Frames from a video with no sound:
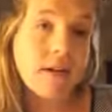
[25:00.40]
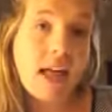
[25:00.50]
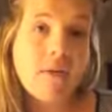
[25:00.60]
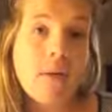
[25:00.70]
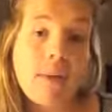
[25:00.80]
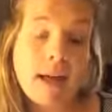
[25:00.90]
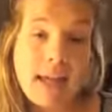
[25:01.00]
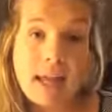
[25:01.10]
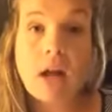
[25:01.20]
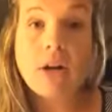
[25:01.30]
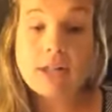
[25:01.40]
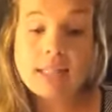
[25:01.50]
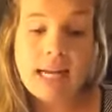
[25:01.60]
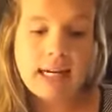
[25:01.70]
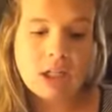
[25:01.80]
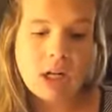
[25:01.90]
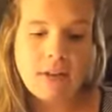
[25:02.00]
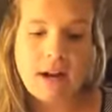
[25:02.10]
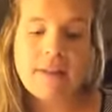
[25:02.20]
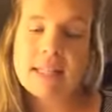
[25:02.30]
level, but can understand each
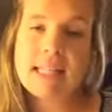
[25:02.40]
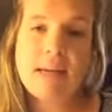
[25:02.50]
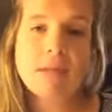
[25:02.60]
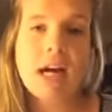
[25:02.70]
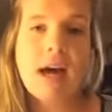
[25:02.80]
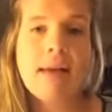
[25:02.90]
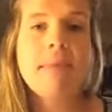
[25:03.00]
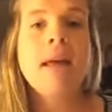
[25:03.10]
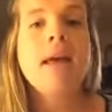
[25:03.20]
other at the same time.